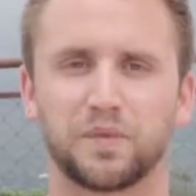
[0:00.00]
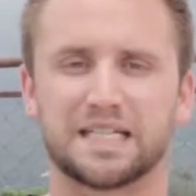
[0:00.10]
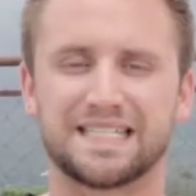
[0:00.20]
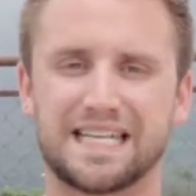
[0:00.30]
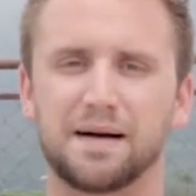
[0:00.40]

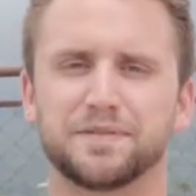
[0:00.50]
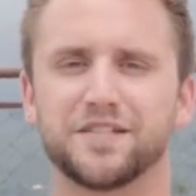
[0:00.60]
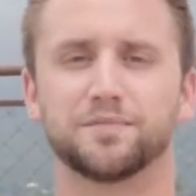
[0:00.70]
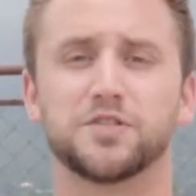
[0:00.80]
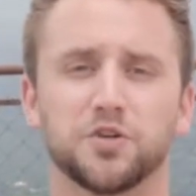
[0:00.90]
Stop
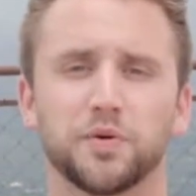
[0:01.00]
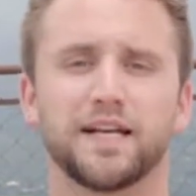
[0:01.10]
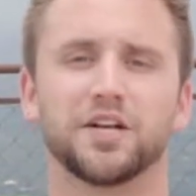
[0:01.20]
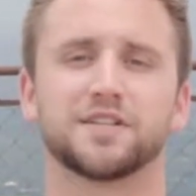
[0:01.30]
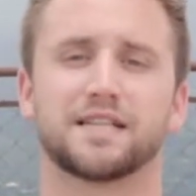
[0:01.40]

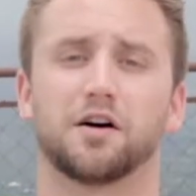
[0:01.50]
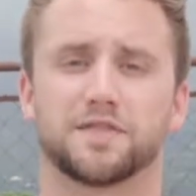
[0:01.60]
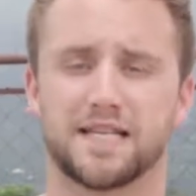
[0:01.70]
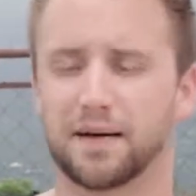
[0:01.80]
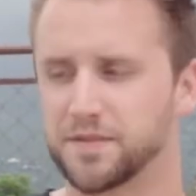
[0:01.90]
subduing yourself.
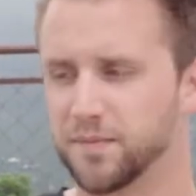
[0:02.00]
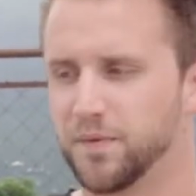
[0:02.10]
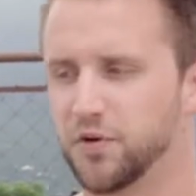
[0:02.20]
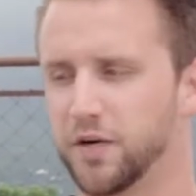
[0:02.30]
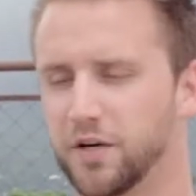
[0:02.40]
Stop
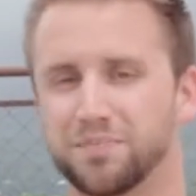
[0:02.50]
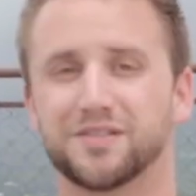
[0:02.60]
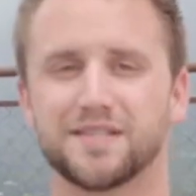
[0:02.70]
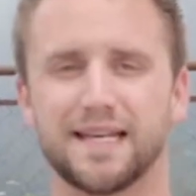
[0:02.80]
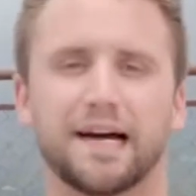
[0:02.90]
subduing your
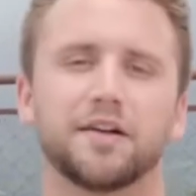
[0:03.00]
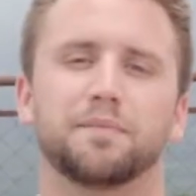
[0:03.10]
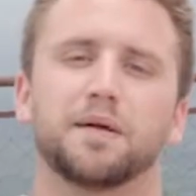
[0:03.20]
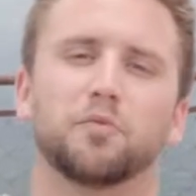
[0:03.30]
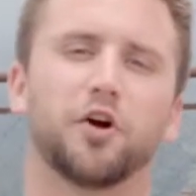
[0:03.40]
personality.
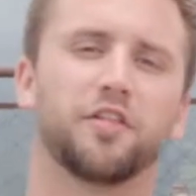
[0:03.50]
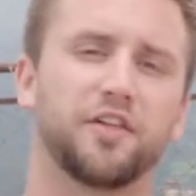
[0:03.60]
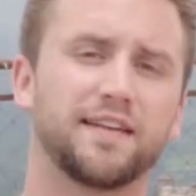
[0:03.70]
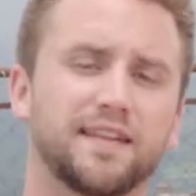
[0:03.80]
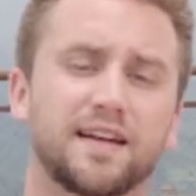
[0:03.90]
Be more
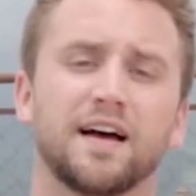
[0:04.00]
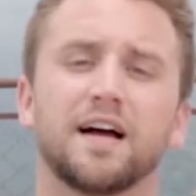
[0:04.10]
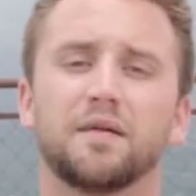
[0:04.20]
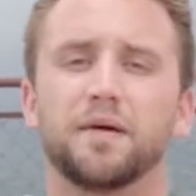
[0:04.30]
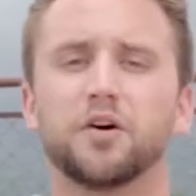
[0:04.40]
authentic.
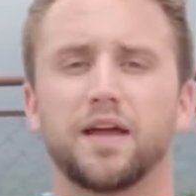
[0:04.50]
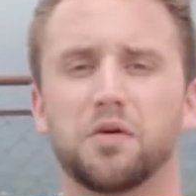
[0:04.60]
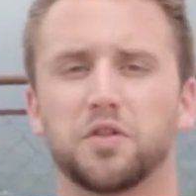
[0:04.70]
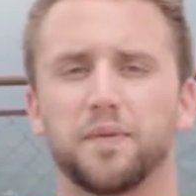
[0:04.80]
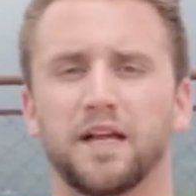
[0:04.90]
Be okay
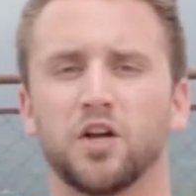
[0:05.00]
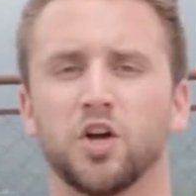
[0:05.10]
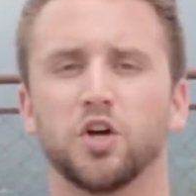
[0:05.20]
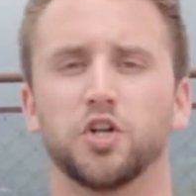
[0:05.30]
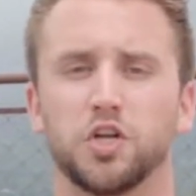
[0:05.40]
with being
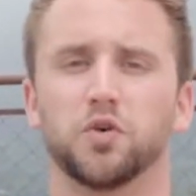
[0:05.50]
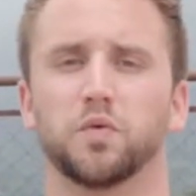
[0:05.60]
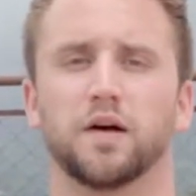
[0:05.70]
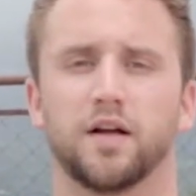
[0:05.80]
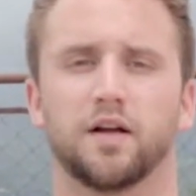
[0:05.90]
you.
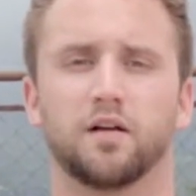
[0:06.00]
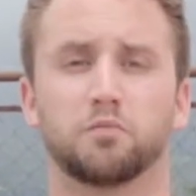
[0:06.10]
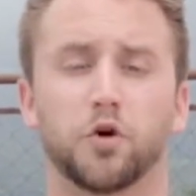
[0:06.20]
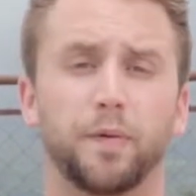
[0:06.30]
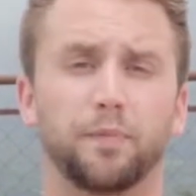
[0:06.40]

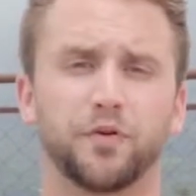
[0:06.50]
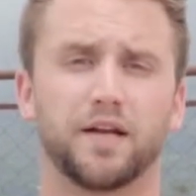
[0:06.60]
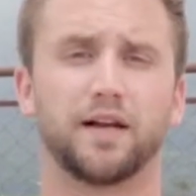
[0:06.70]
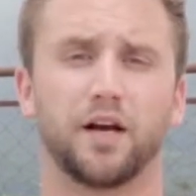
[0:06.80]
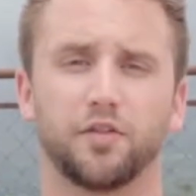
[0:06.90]
More people
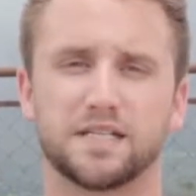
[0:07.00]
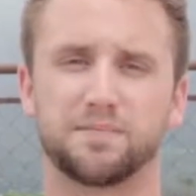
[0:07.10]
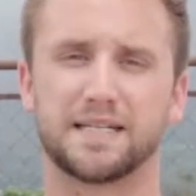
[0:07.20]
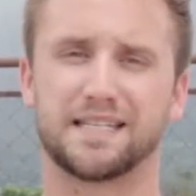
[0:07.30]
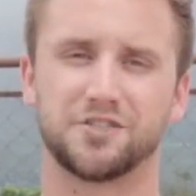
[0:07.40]
need to hear this
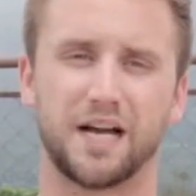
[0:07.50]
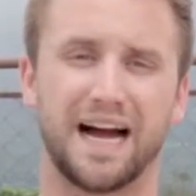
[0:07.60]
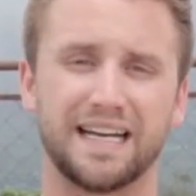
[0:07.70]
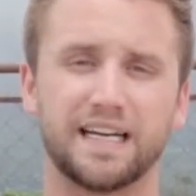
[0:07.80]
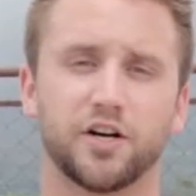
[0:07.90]
message.
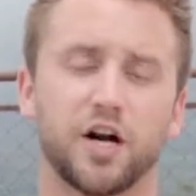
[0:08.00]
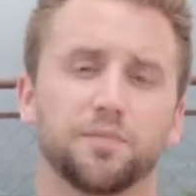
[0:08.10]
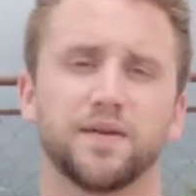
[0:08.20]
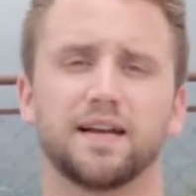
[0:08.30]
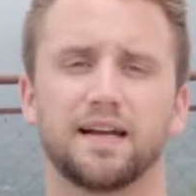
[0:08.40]
I need your
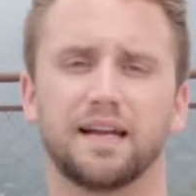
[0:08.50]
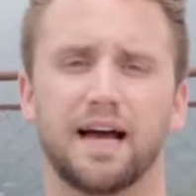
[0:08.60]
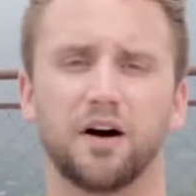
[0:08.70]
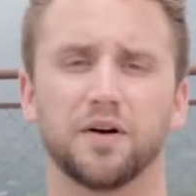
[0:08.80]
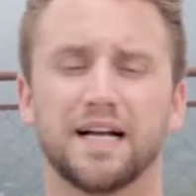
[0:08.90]
help to get it
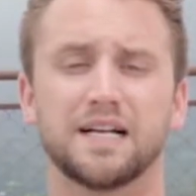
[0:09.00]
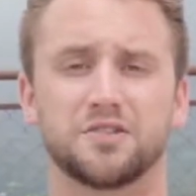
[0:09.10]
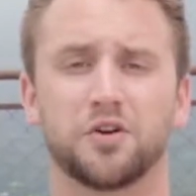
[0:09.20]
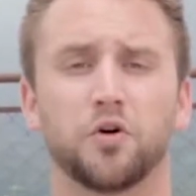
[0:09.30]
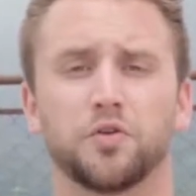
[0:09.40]
out.
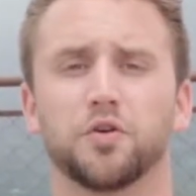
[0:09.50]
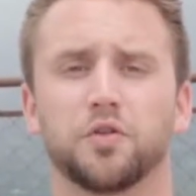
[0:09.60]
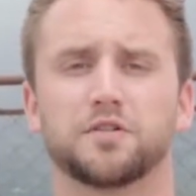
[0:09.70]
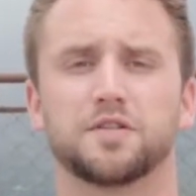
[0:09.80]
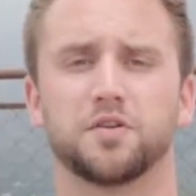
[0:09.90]
So go do
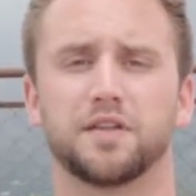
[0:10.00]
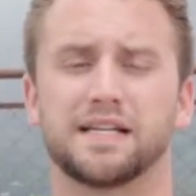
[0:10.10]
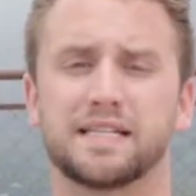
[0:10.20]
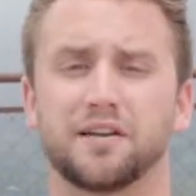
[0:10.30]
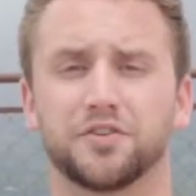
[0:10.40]
those two
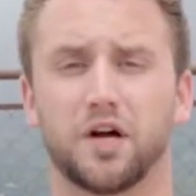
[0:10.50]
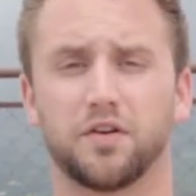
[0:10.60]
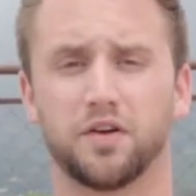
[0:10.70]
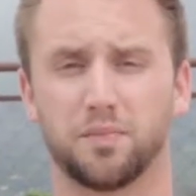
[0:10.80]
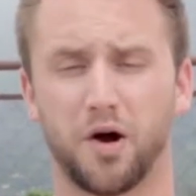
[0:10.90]
things, and I'll talk
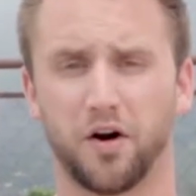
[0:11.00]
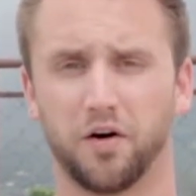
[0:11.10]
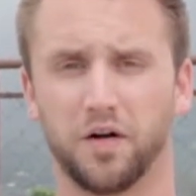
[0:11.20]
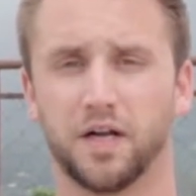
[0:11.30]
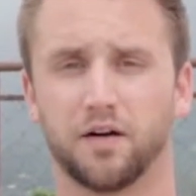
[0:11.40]
to you
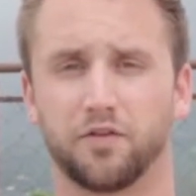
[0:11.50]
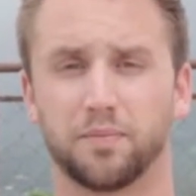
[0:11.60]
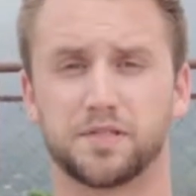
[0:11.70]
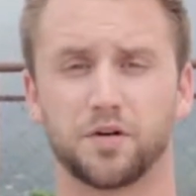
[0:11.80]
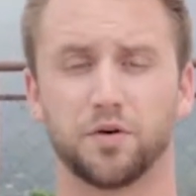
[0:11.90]
tomorrow for
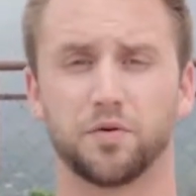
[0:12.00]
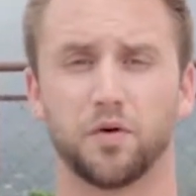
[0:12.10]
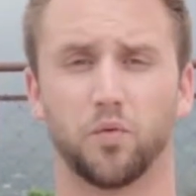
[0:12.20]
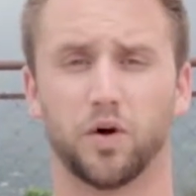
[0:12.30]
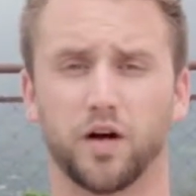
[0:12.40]
episode
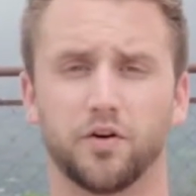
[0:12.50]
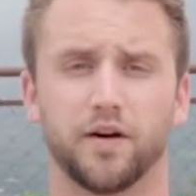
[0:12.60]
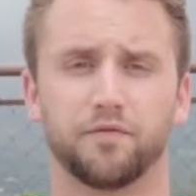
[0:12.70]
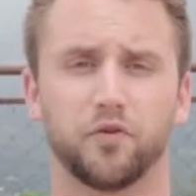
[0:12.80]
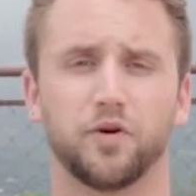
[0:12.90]

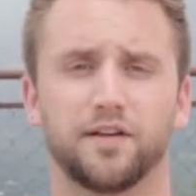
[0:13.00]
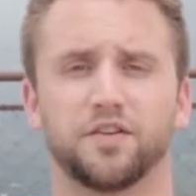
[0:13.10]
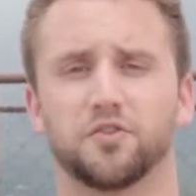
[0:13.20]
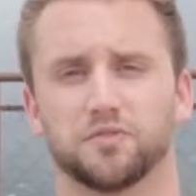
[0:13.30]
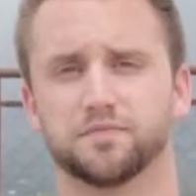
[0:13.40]
142.